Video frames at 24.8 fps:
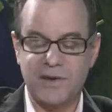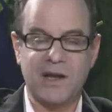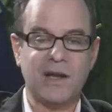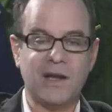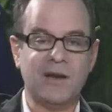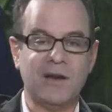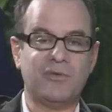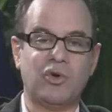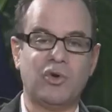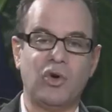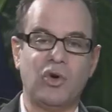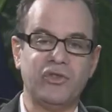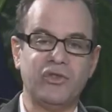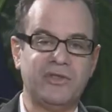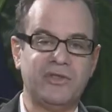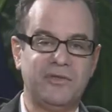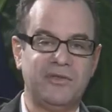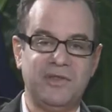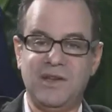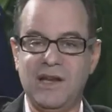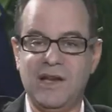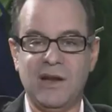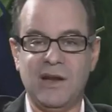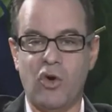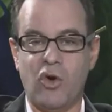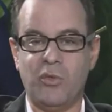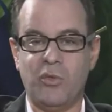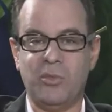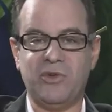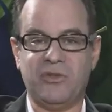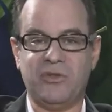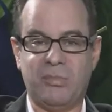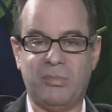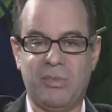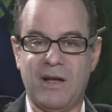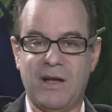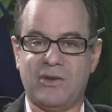And of course, if you need a home
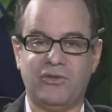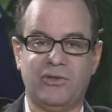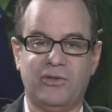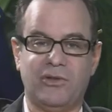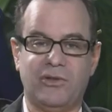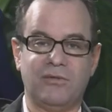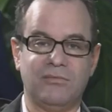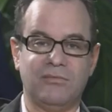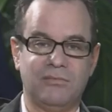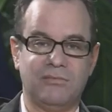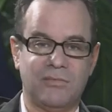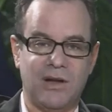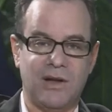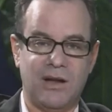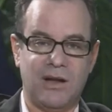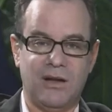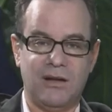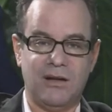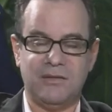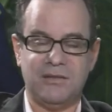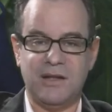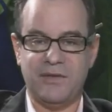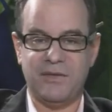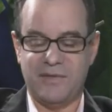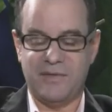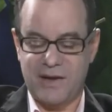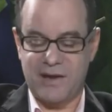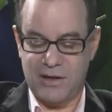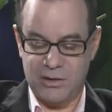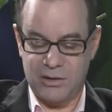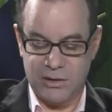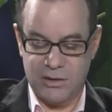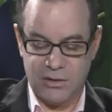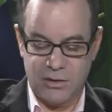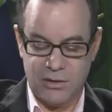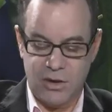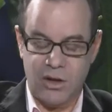inspection, uh, give
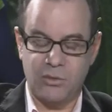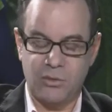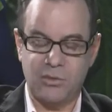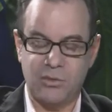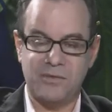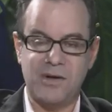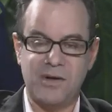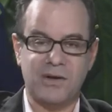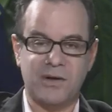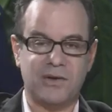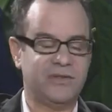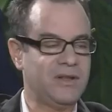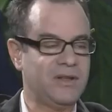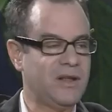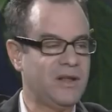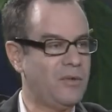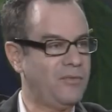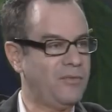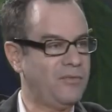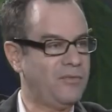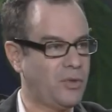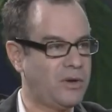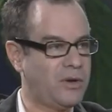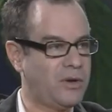Alan a call. We've got his no phone